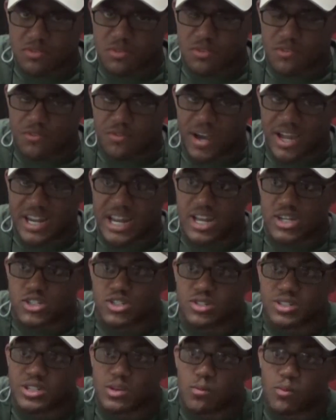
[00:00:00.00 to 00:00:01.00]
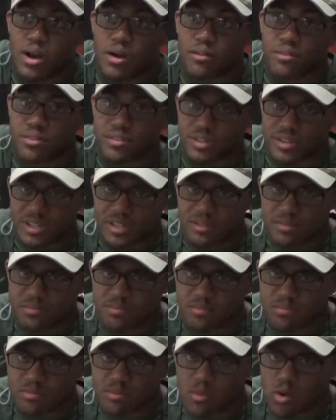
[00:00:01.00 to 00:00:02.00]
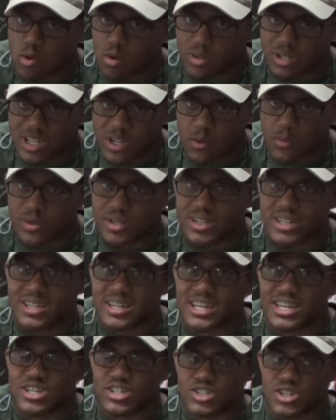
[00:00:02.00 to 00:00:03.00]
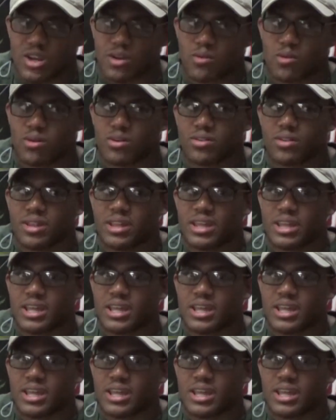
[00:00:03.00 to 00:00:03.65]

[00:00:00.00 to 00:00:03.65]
financially wealthy or liquid in general,